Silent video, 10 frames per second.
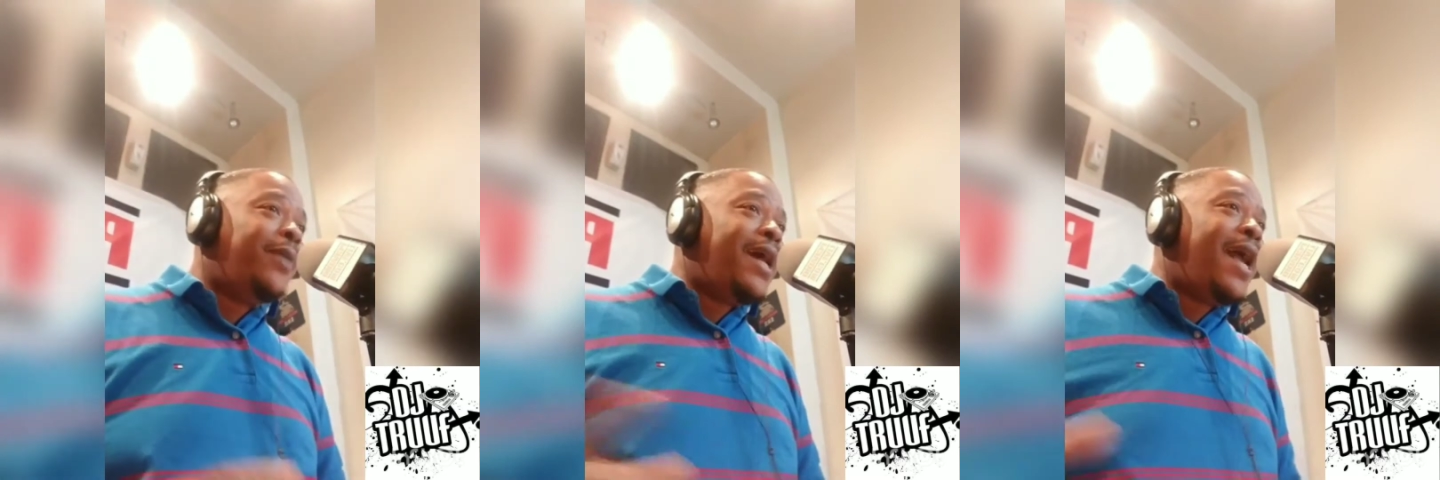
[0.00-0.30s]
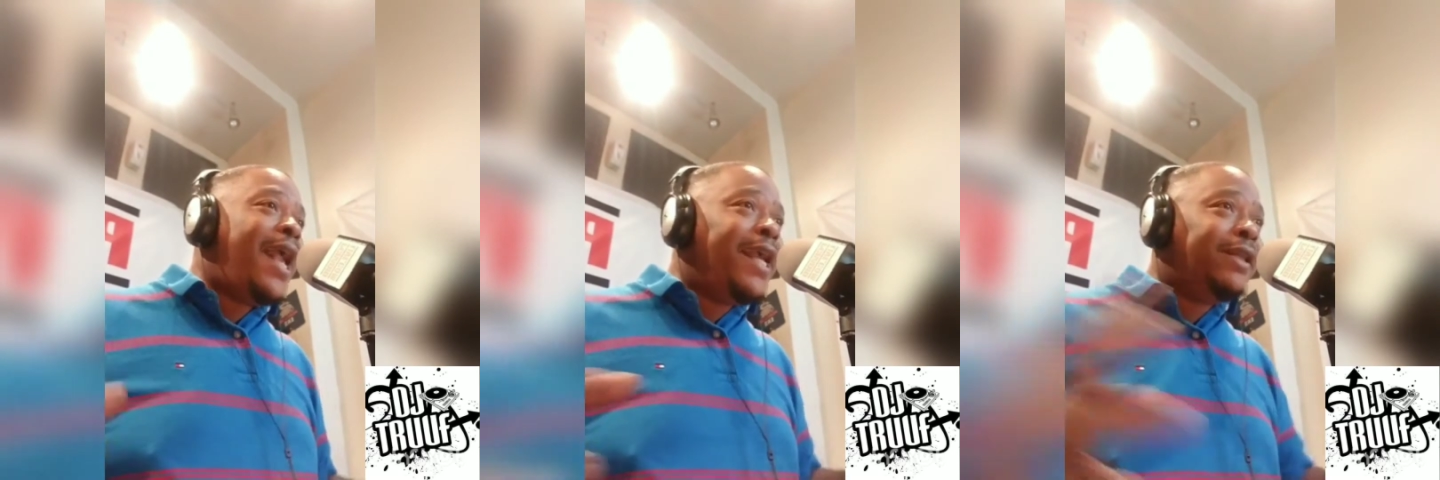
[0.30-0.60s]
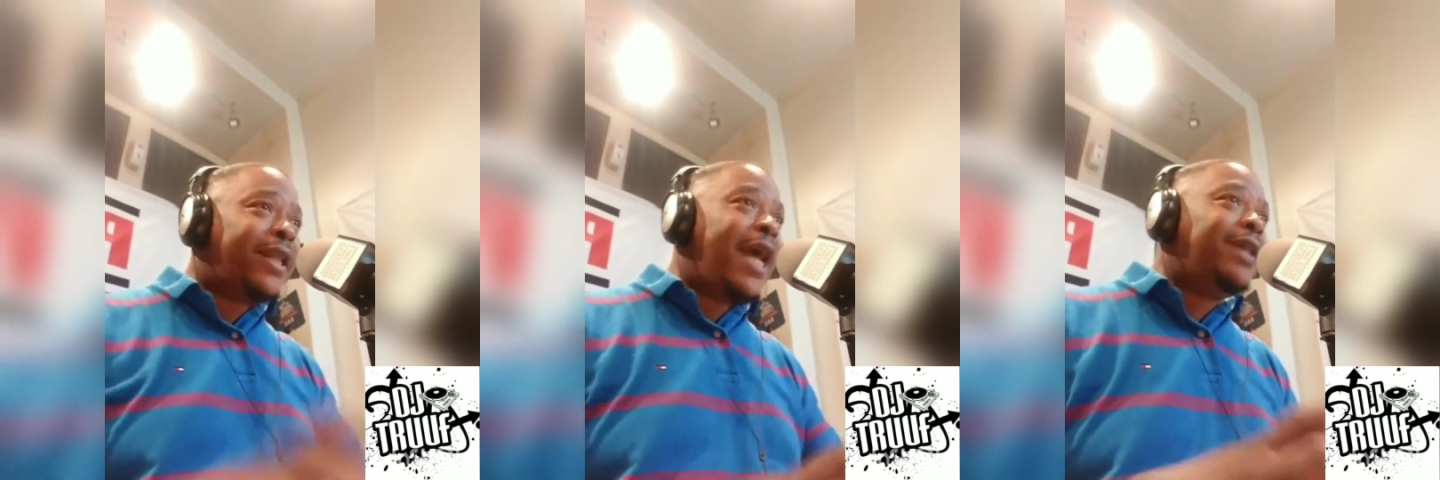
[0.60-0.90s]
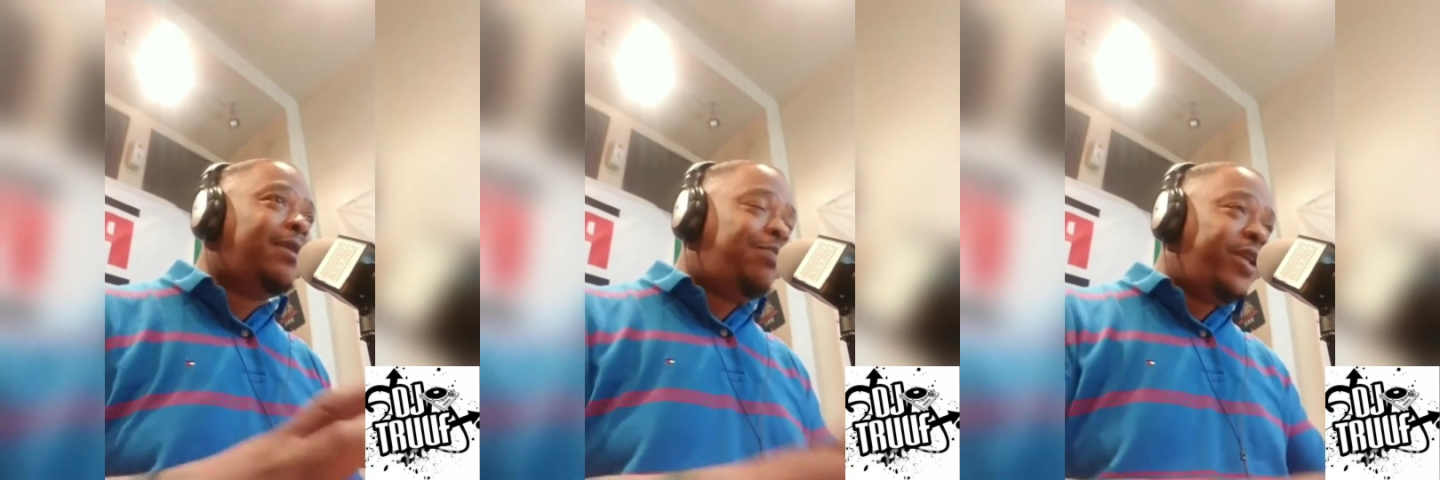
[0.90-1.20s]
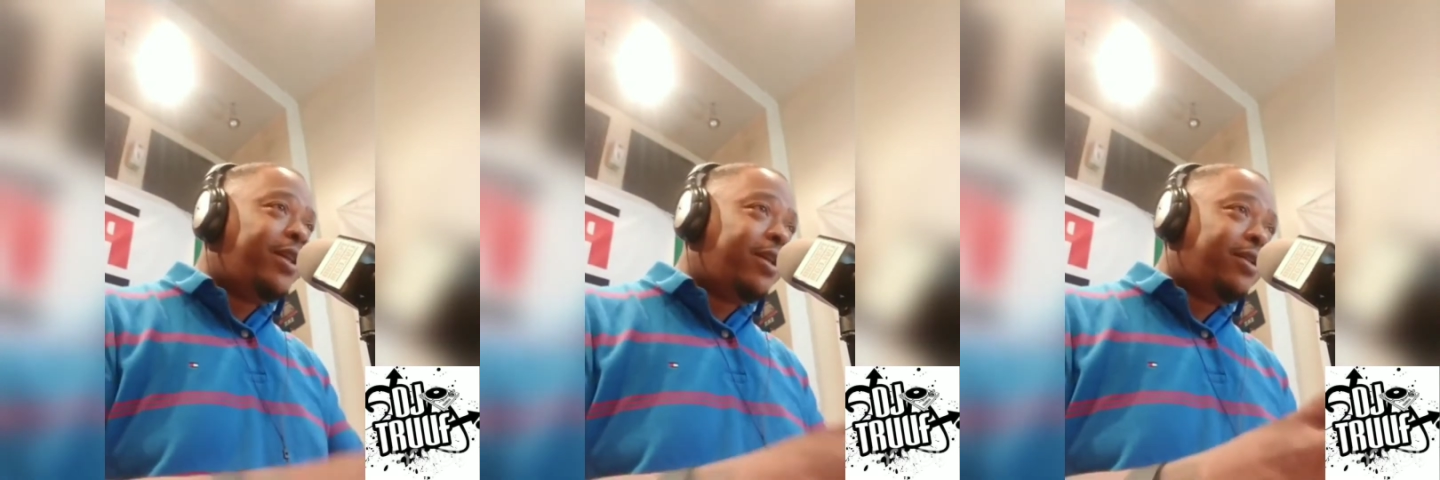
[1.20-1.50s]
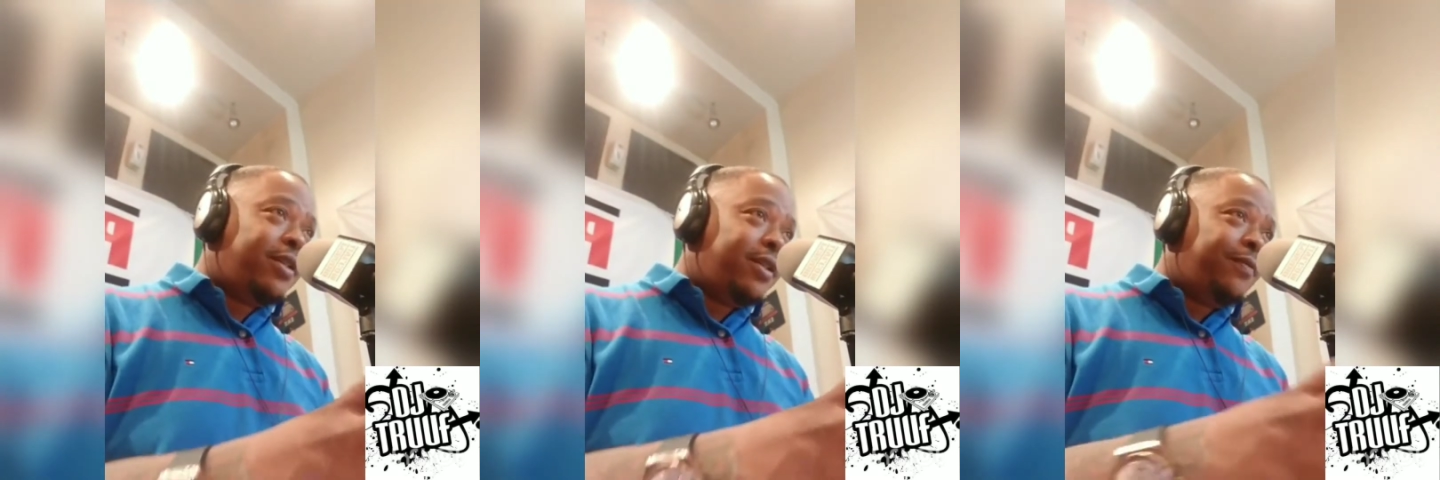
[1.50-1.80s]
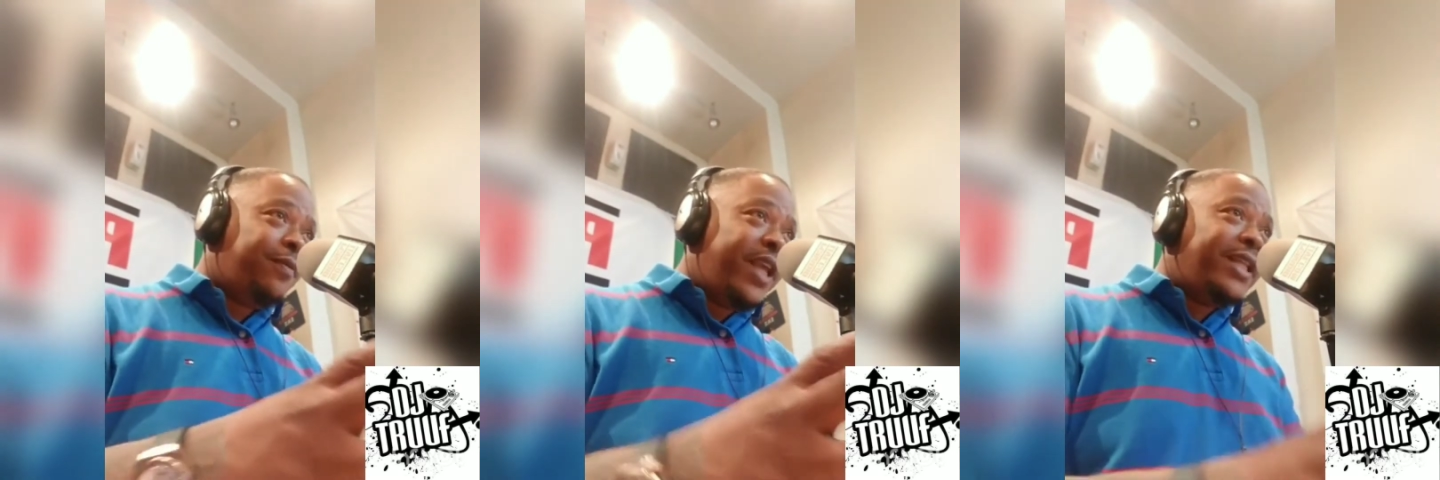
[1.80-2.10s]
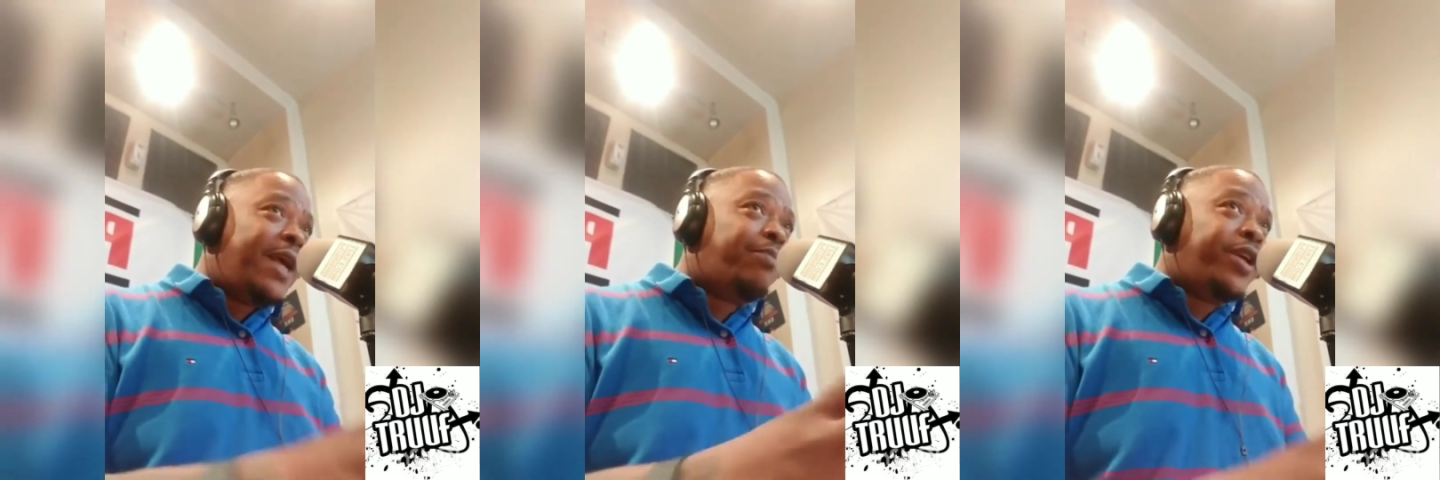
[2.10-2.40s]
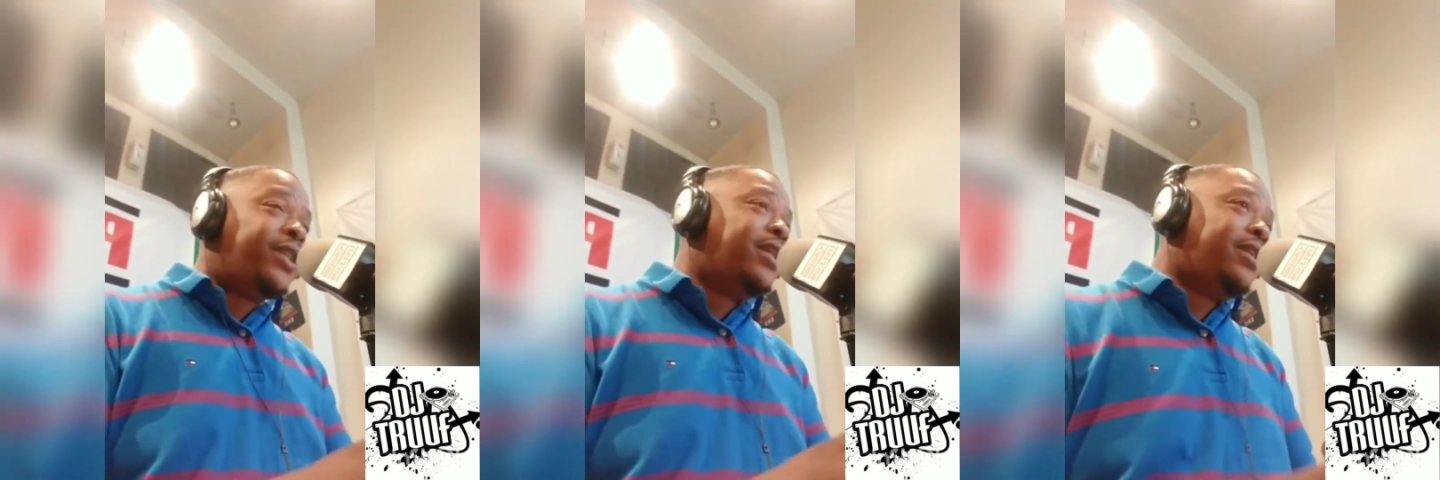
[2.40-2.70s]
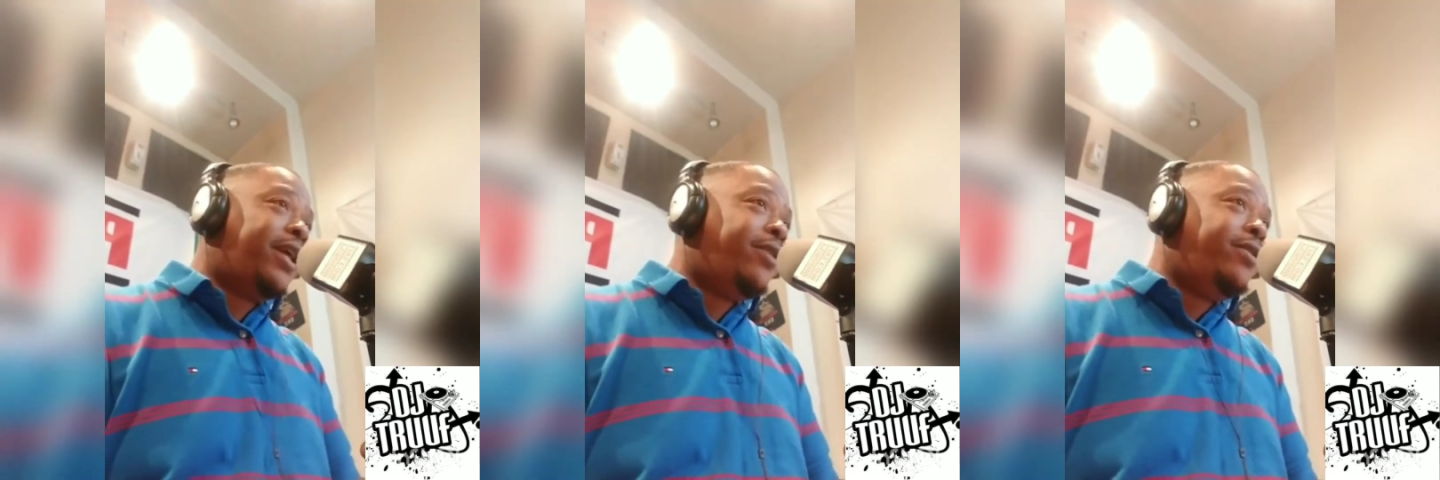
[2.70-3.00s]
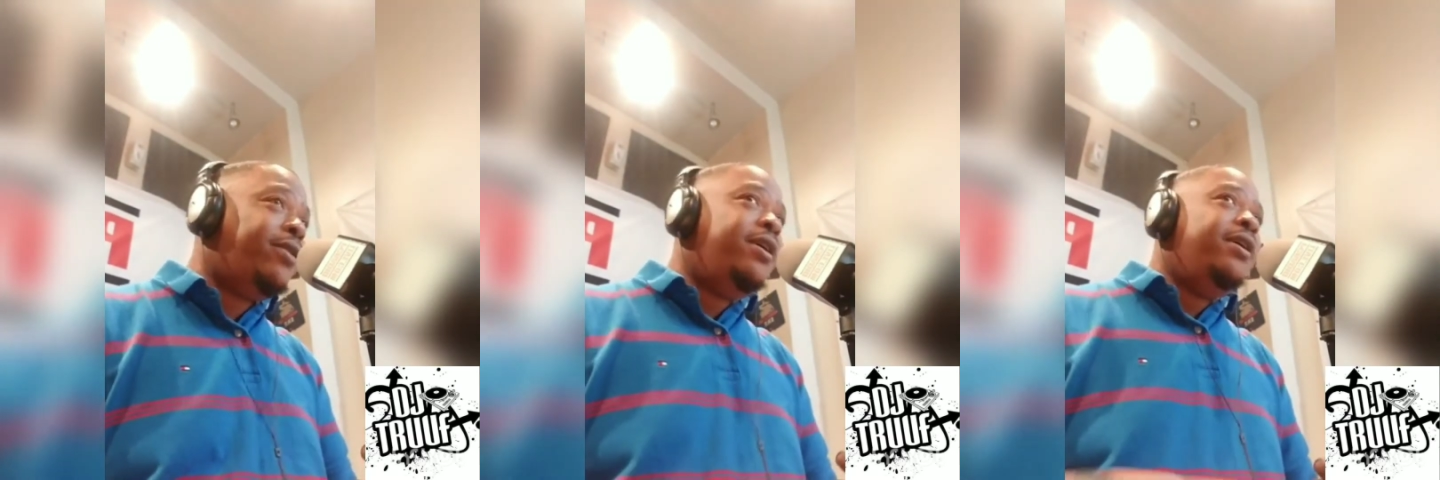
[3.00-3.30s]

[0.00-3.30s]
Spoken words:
and I hate that to be the thing that brings us together.